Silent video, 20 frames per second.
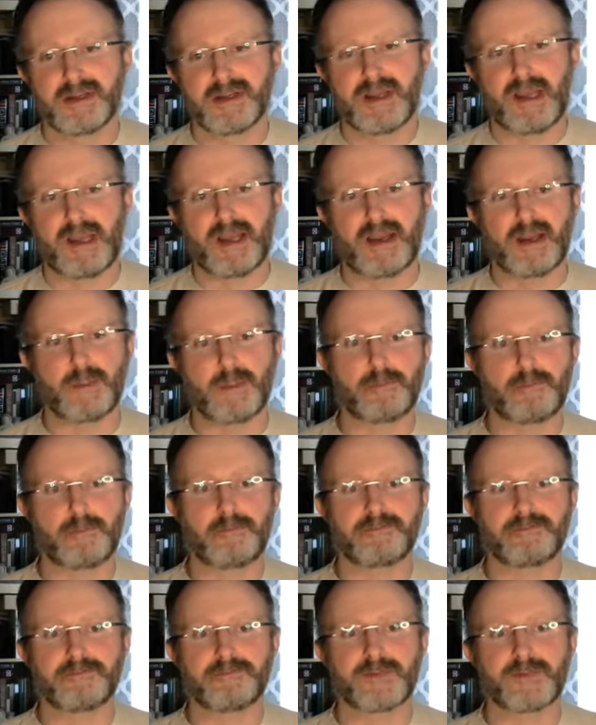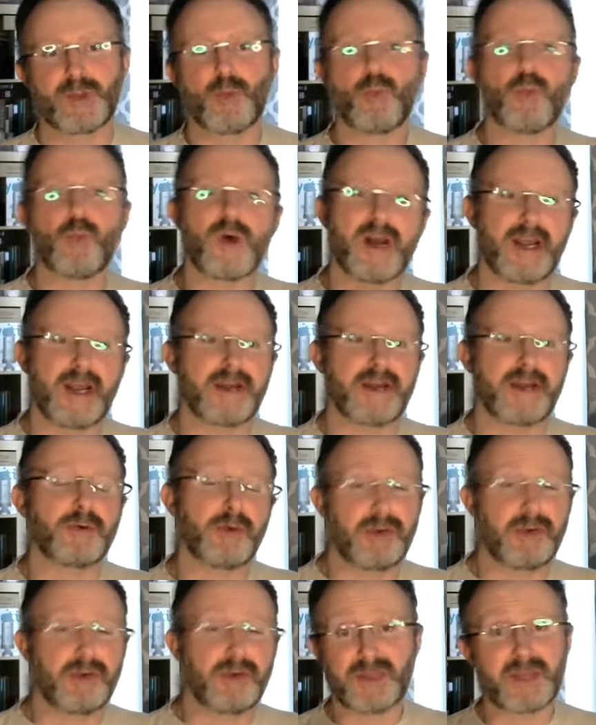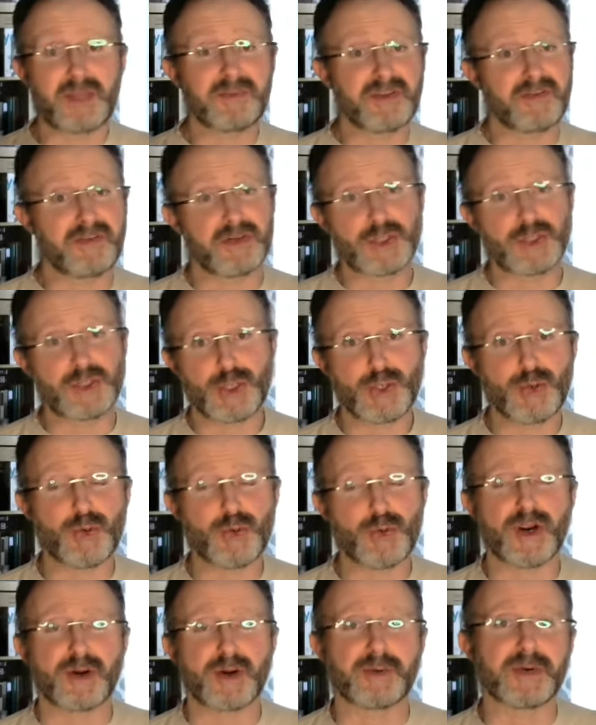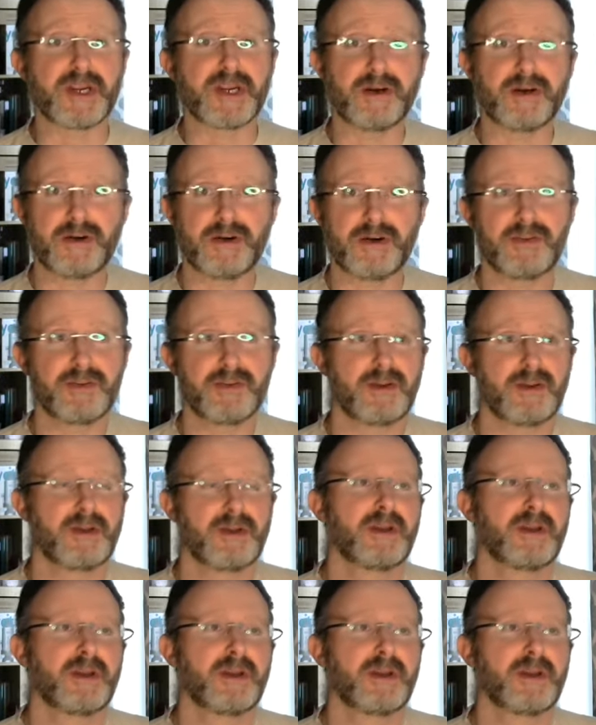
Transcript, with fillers: um, one or sometimes even two careers